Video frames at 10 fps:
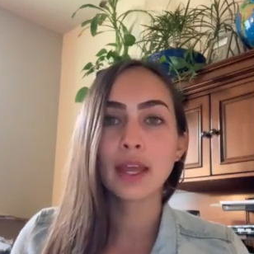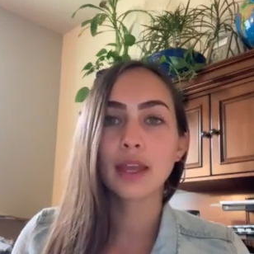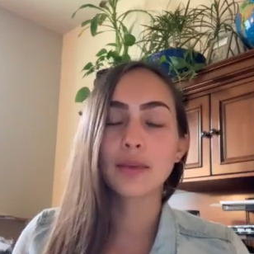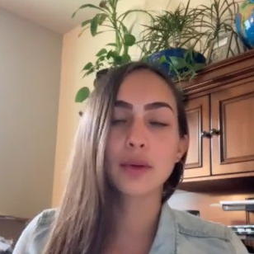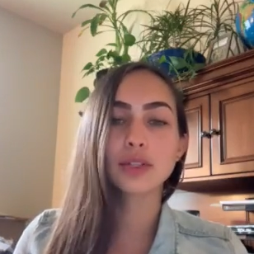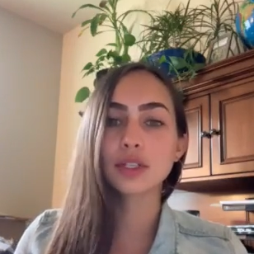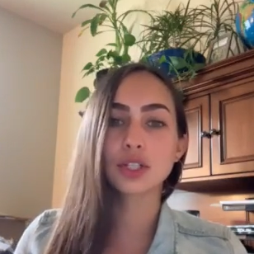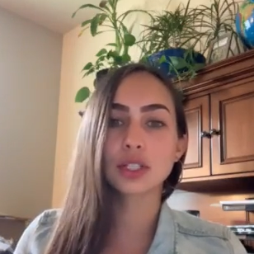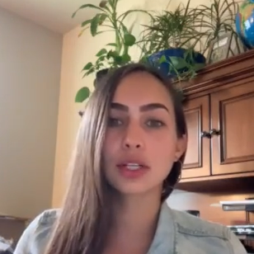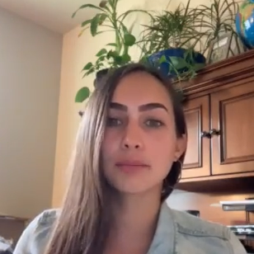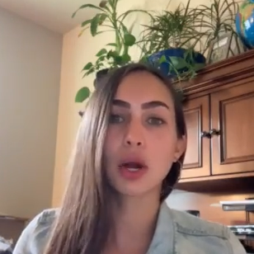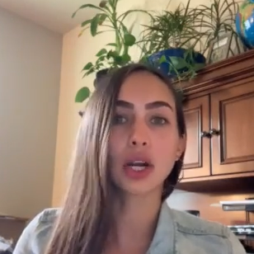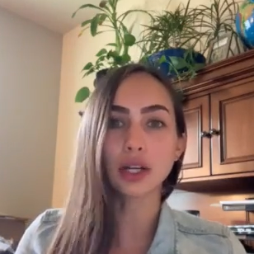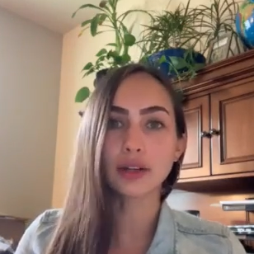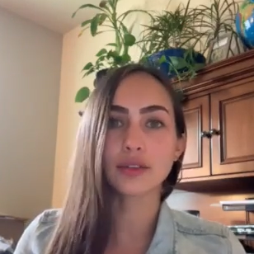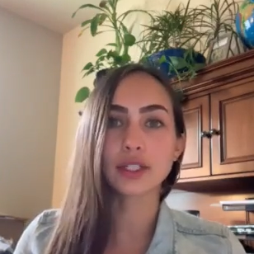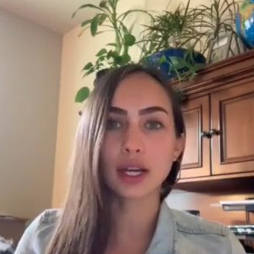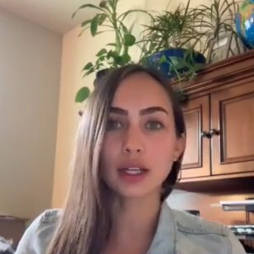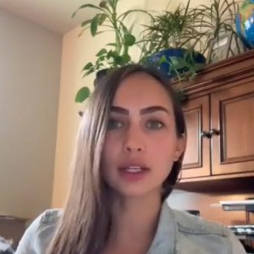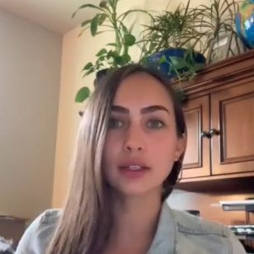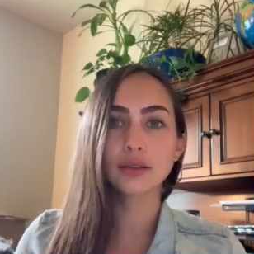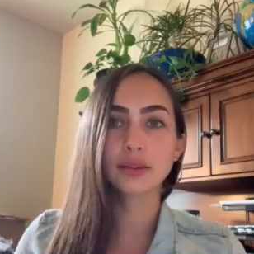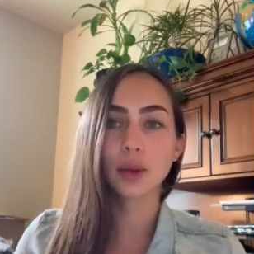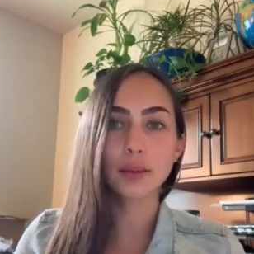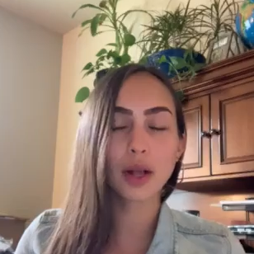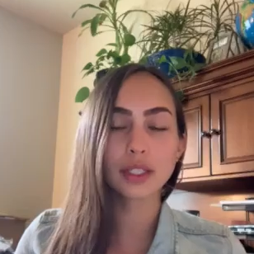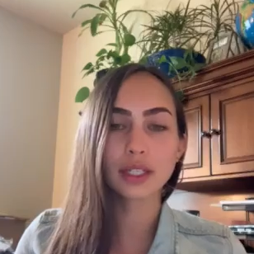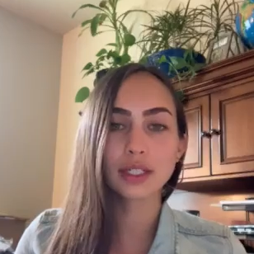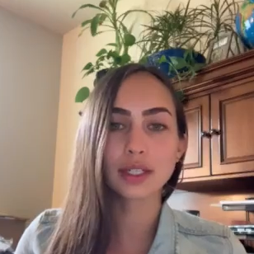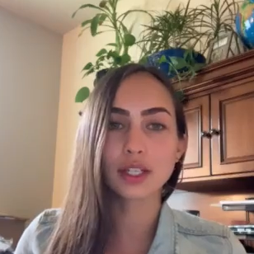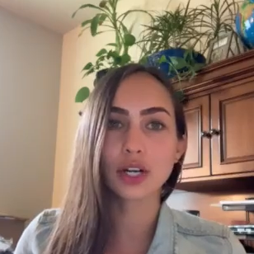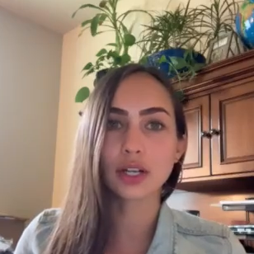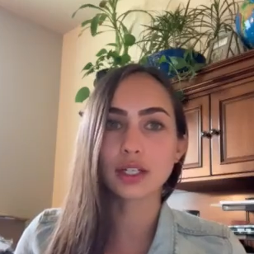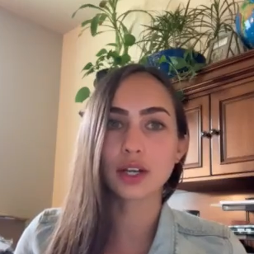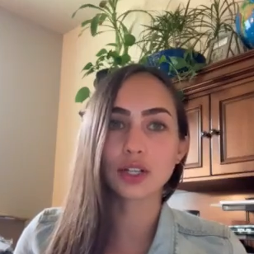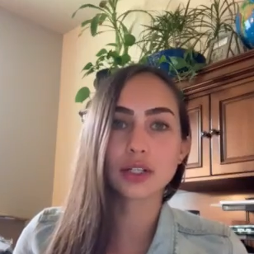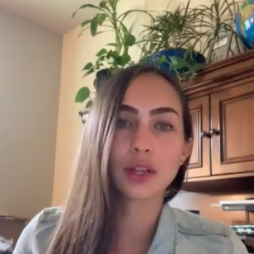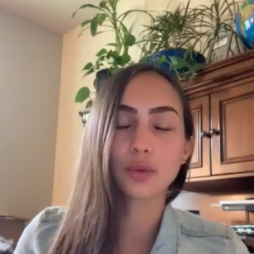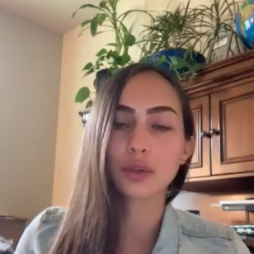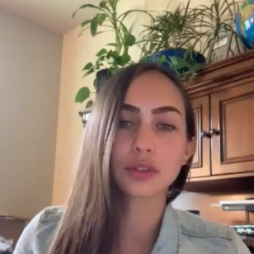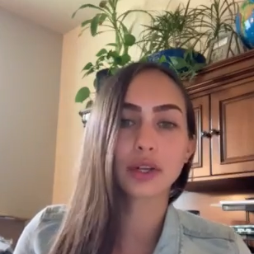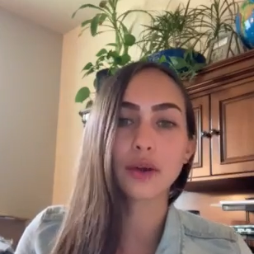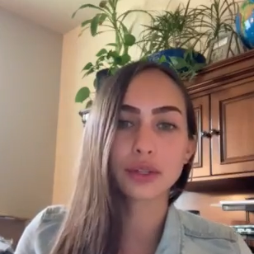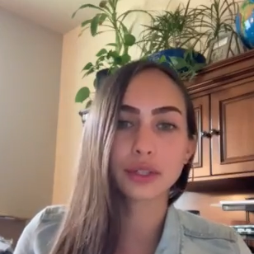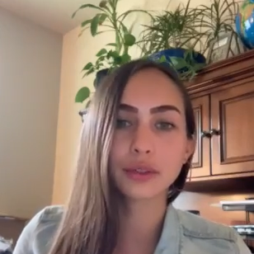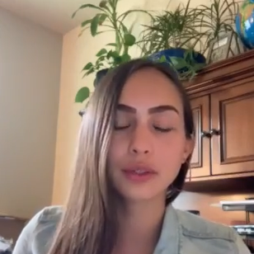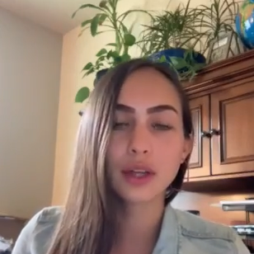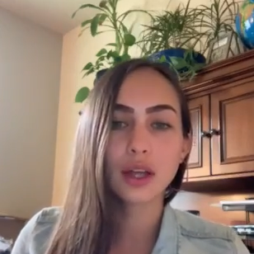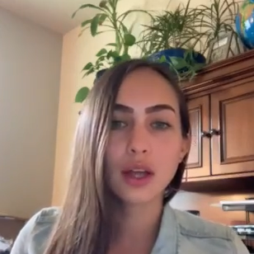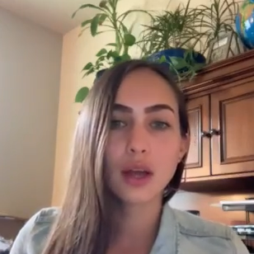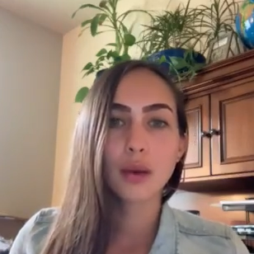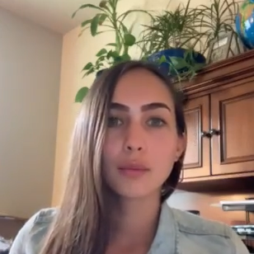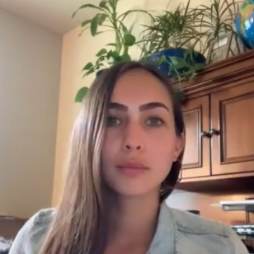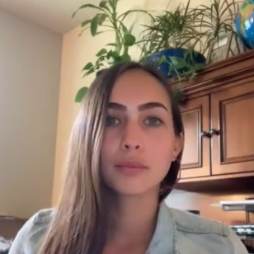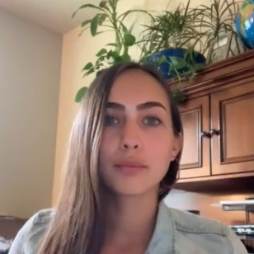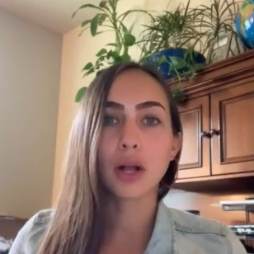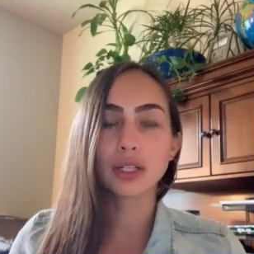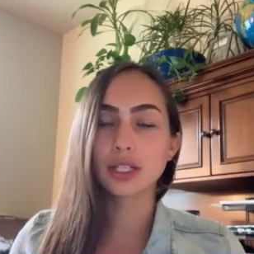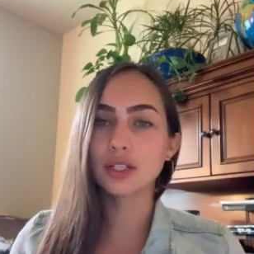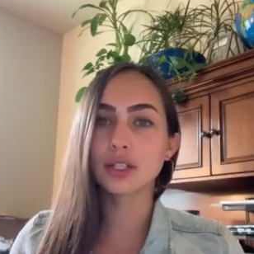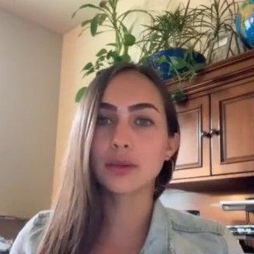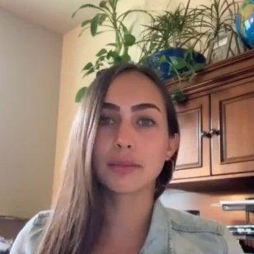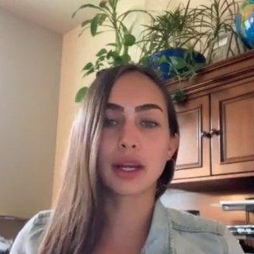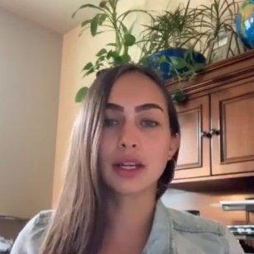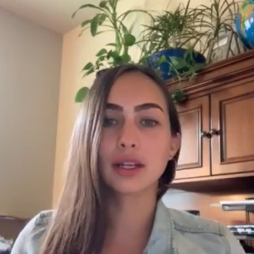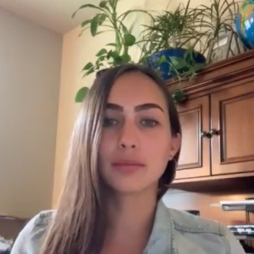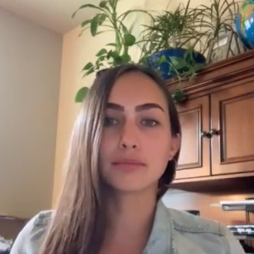And the most interesting part of studying global politics is starting to understand the world around you. Politics are embedded in